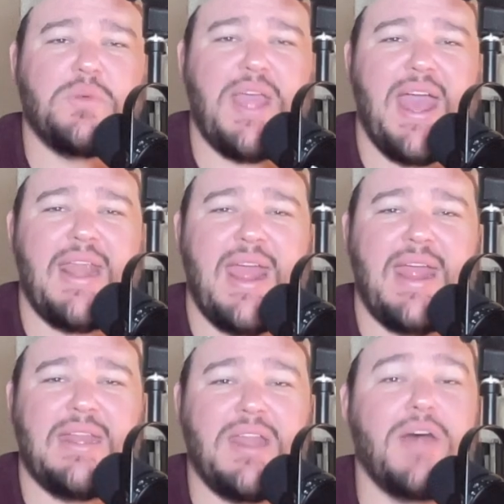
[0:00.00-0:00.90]
We had
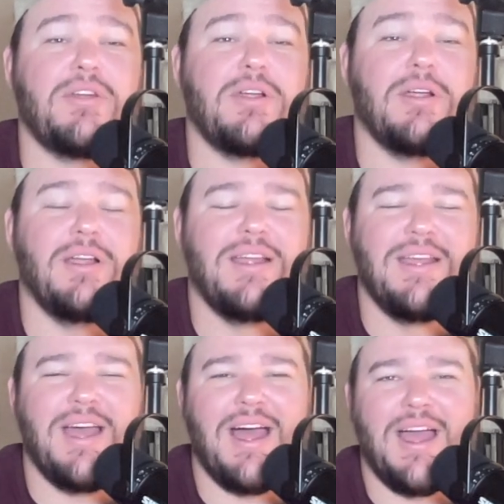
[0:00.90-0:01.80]
another
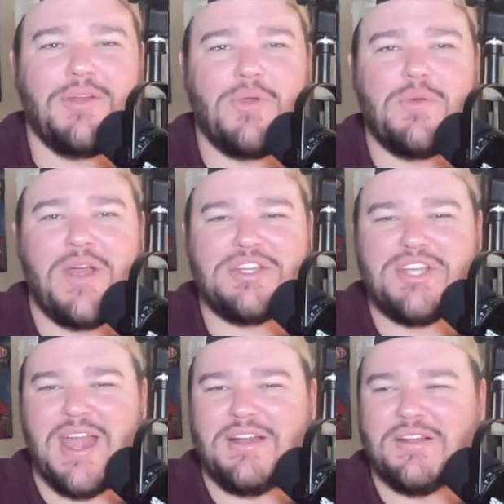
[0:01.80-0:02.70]
green-white
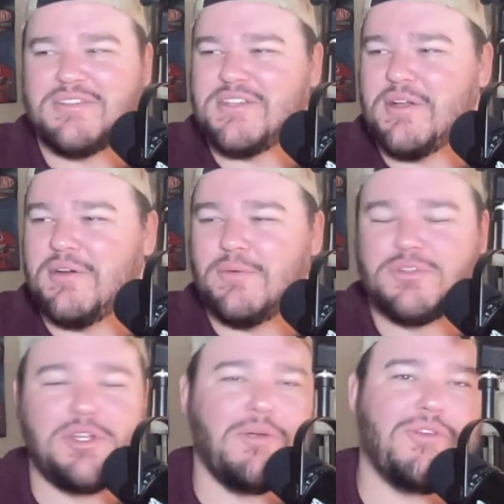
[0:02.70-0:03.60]
checkered, so
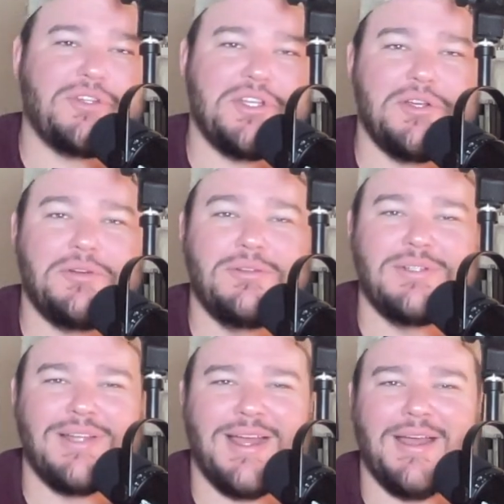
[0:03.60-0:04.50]
2 for 2
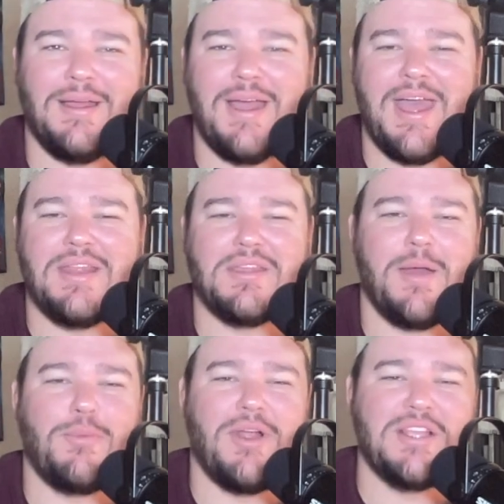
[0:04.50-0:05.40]
ahead of the
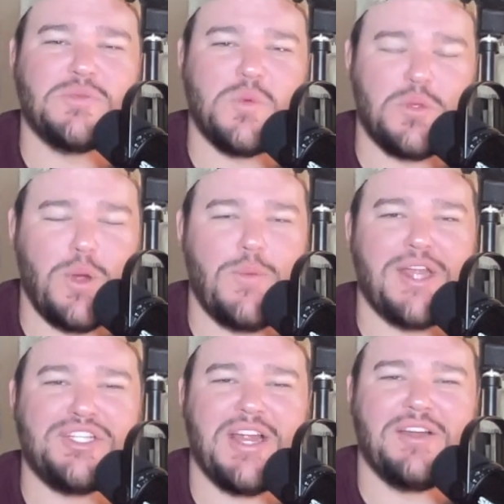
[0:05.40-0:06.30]
Cup race with green-white
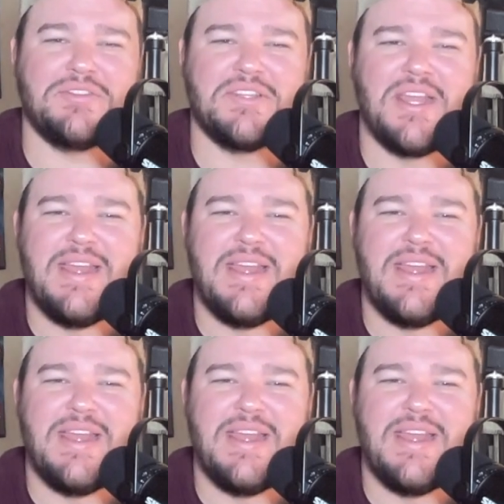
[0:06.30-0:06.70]
checkers,